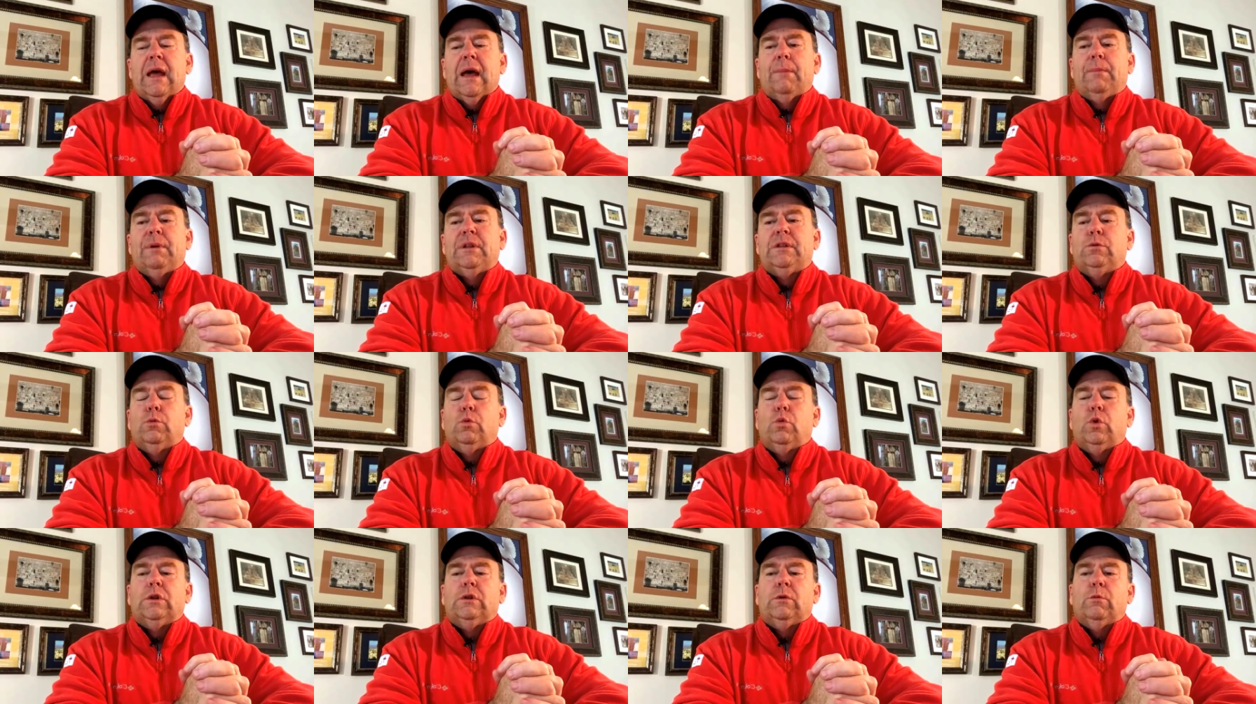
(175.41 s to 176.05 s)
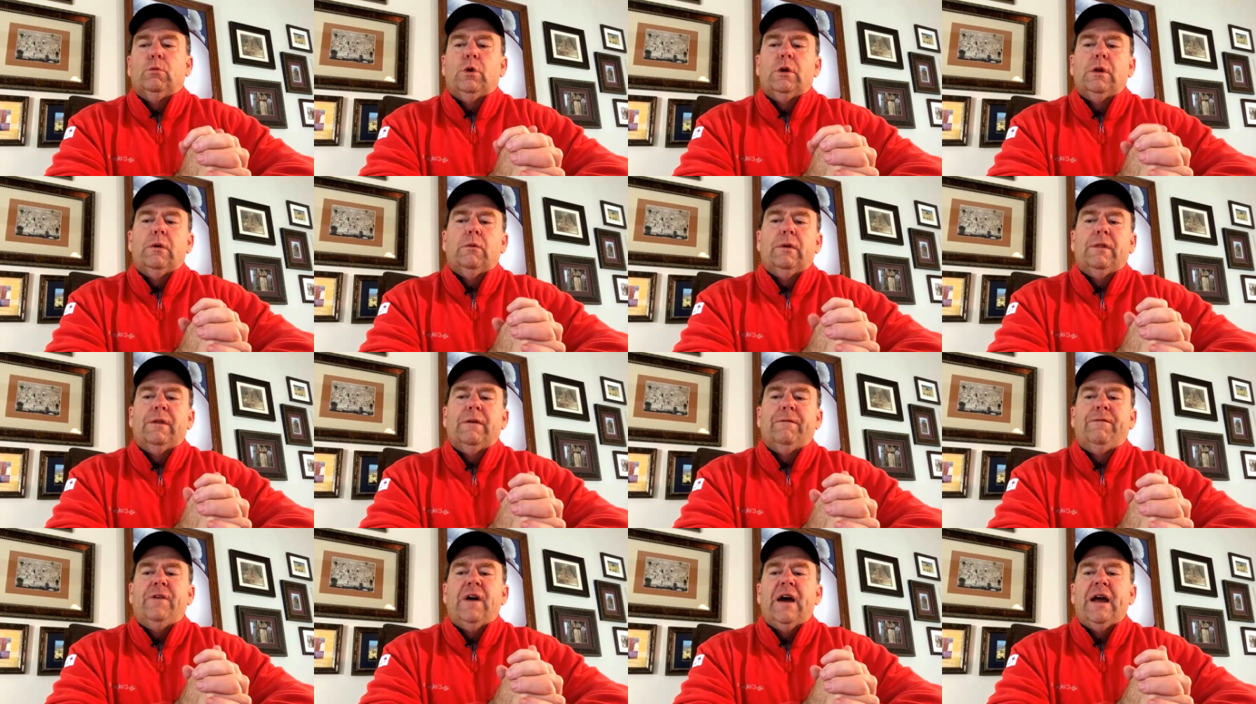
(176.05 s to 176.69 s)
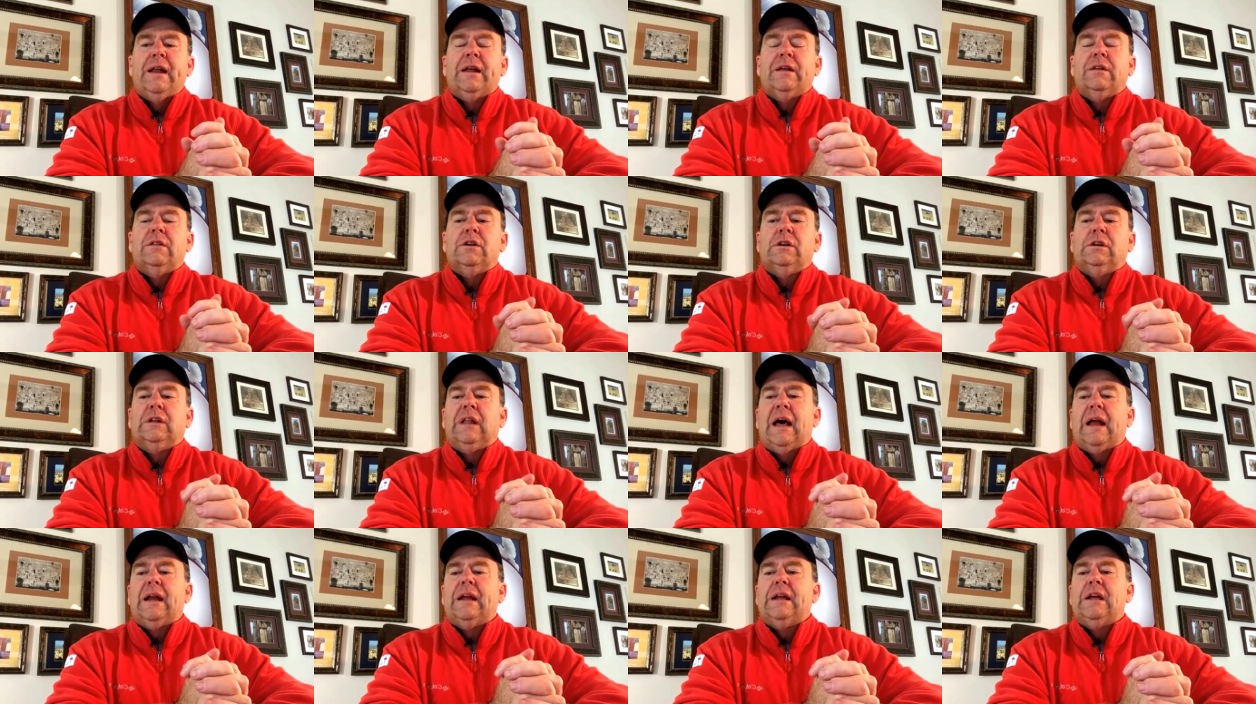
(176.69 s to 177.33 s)
But what, what, what, they're finding, there are
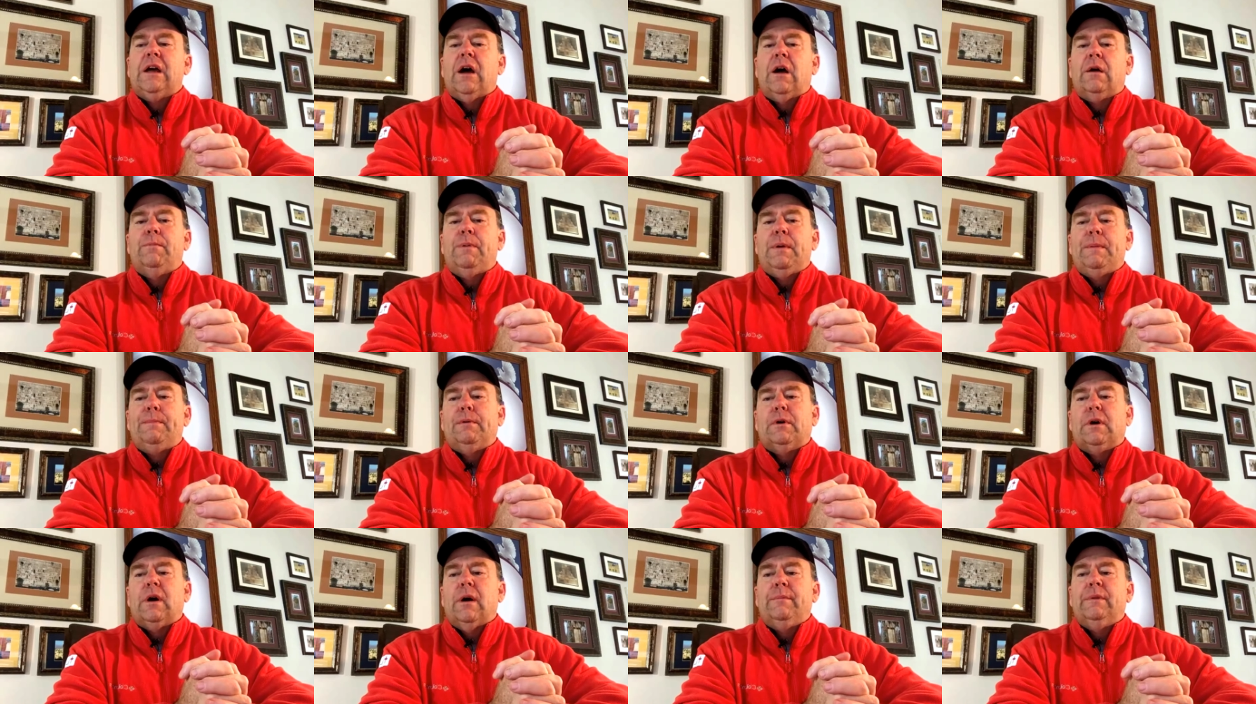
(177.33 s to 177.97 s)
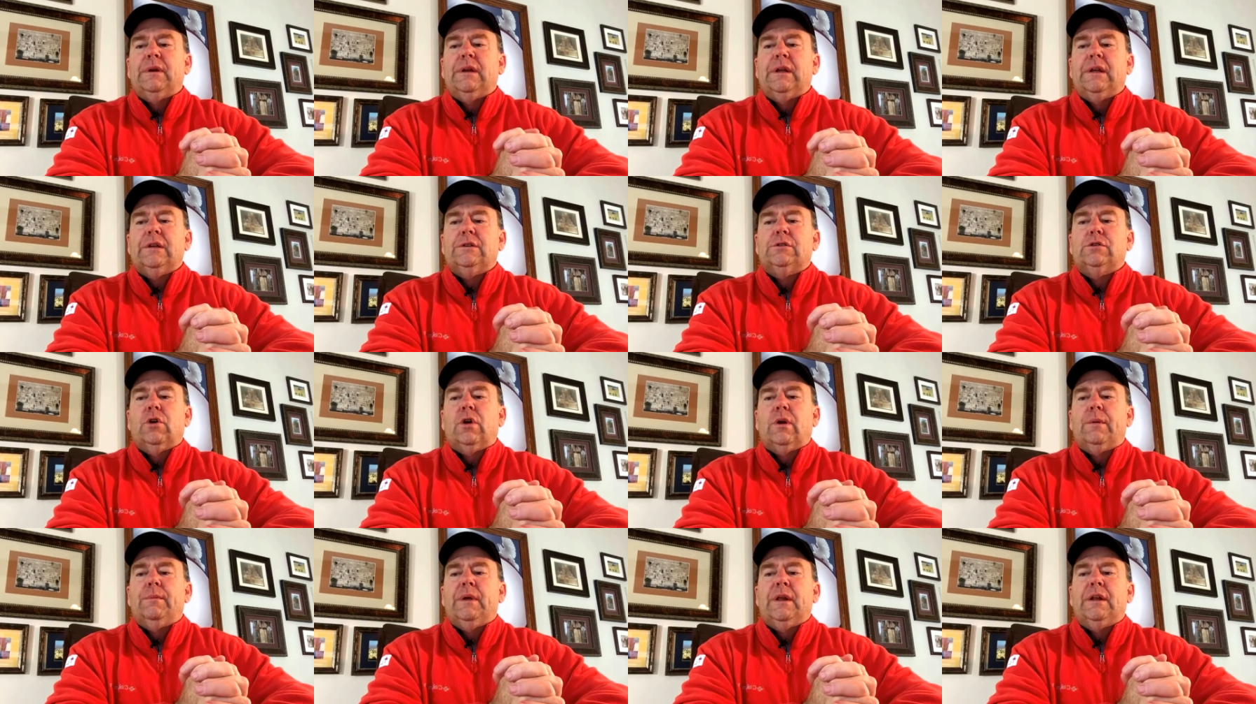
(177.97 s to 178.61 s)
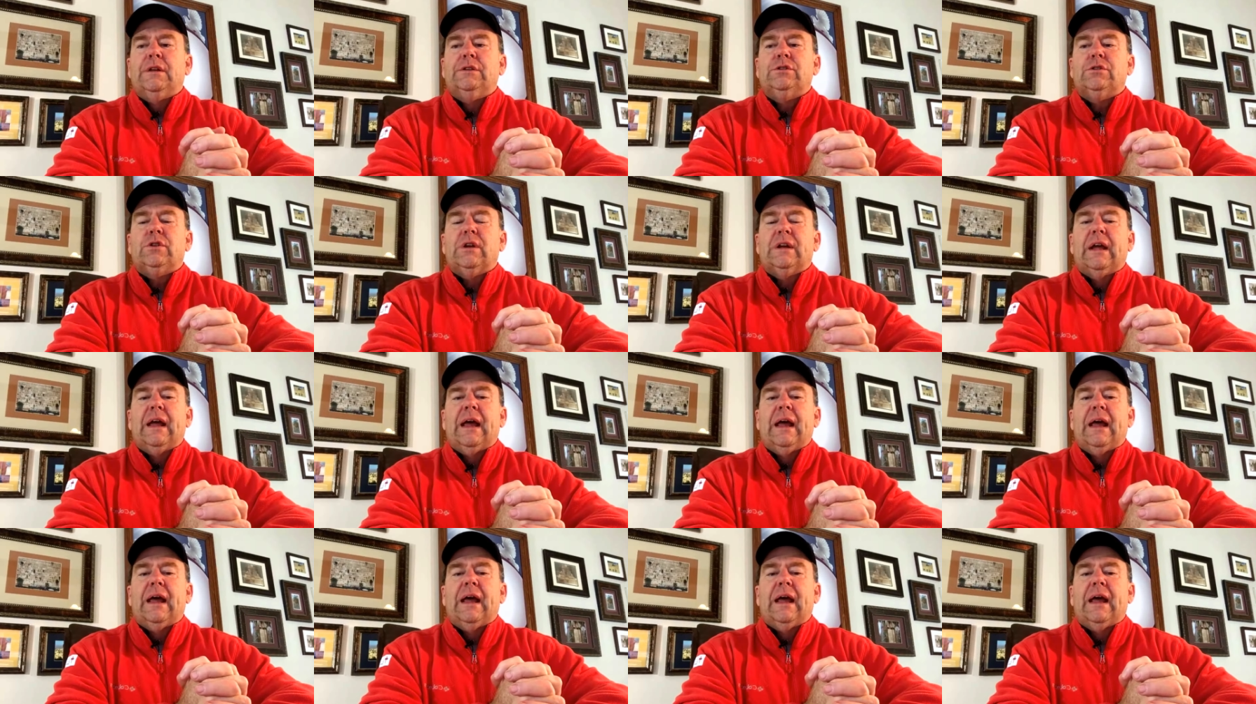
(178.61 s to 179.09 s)
a lot of young people coming to His Glory Ministry,